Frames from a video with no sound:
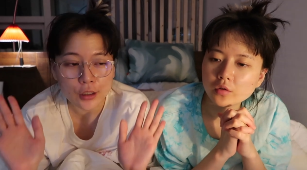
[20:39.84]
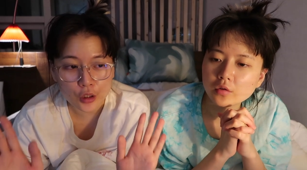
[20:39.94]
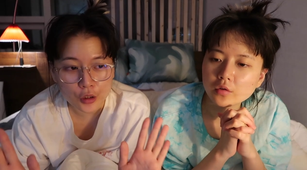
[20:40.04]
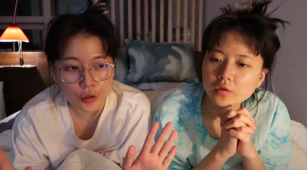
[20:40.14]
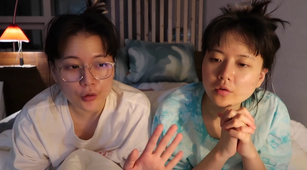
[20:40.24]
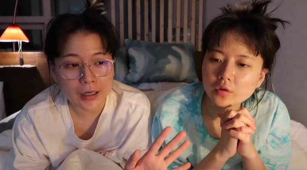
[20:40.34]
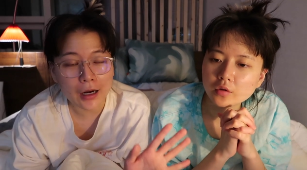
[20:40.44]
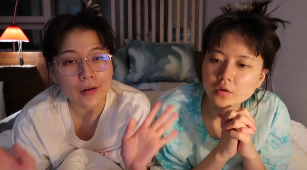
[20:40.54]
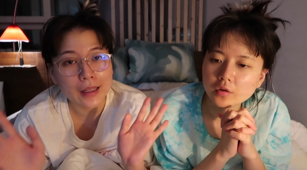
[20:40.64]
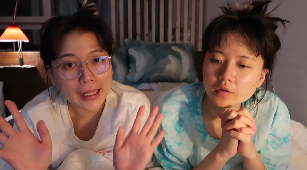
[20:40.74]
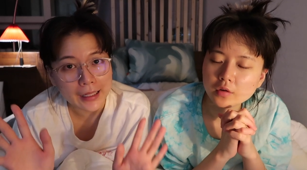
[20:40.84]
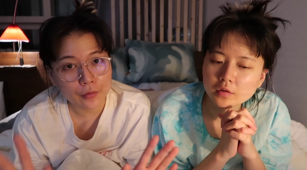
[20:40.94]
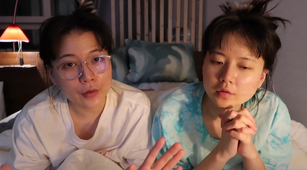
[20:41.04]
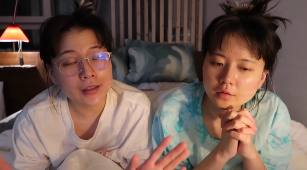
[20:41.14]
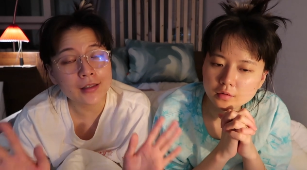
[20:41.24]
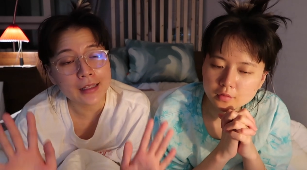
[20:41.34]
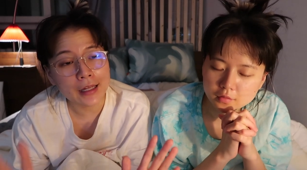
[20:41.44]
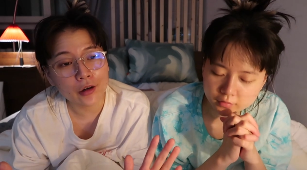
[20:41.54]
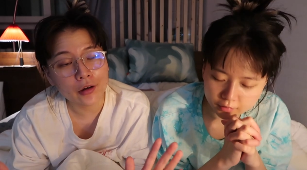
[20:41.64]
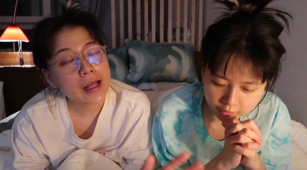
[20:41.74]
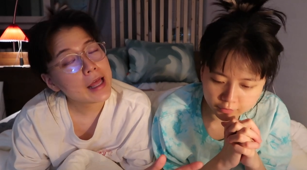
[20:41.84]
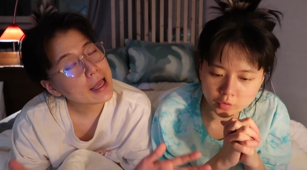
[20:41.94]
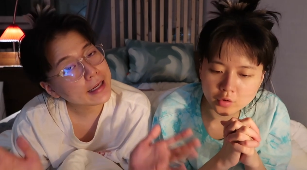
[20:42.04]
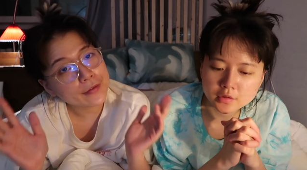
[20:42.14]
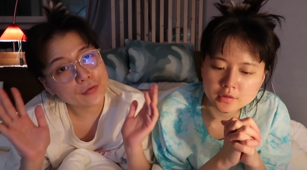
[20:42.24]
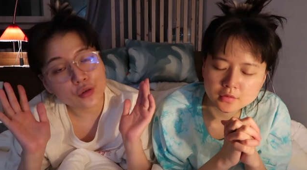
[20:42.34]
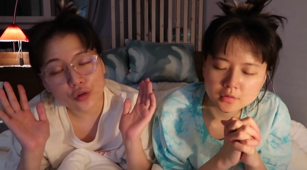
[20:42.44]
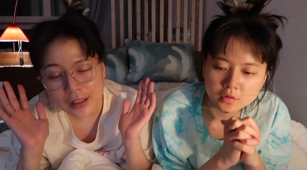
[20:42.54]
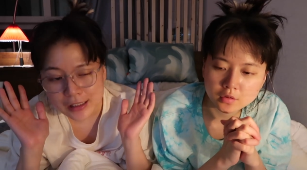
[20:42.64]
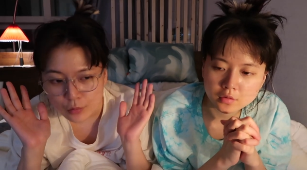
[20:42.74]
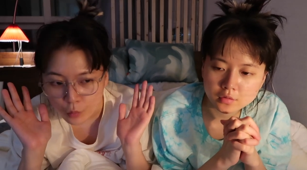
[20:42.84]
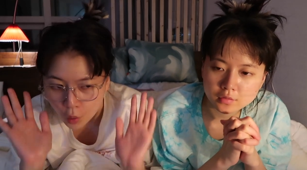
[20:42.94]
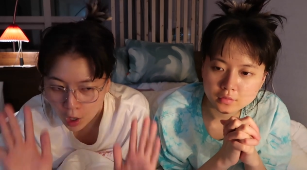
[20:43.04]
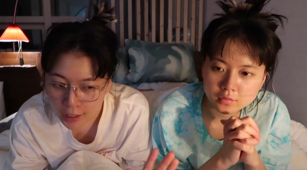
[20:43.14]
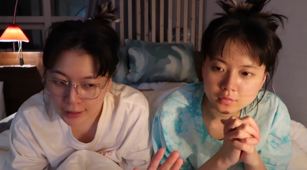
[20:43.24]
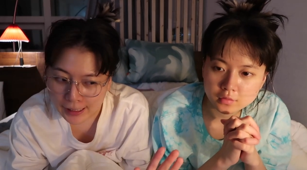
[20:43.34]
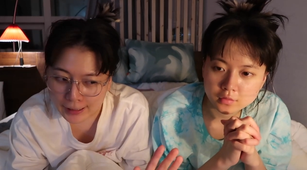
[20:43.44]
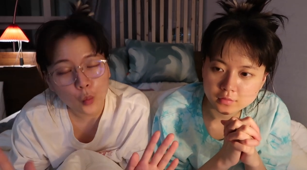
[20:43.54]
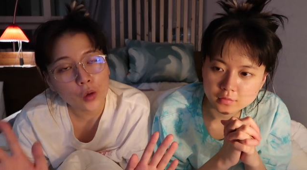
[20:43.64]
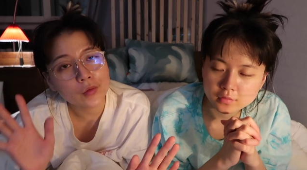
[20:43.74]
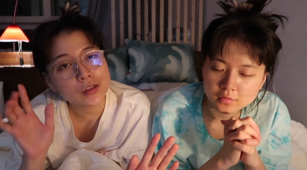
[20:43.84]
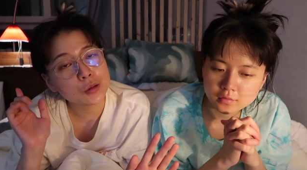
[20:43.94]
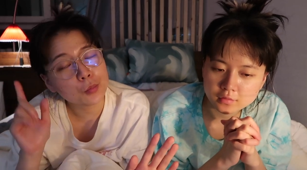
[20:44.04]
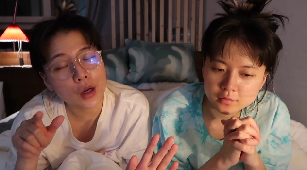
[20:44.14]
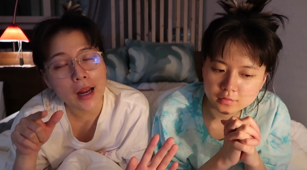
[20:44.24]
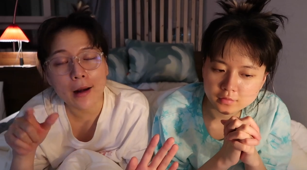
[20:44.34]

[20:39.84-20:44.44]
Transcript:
Speaker 1: include our handwritten letter. Of course. And if you cuties want it, we'll spray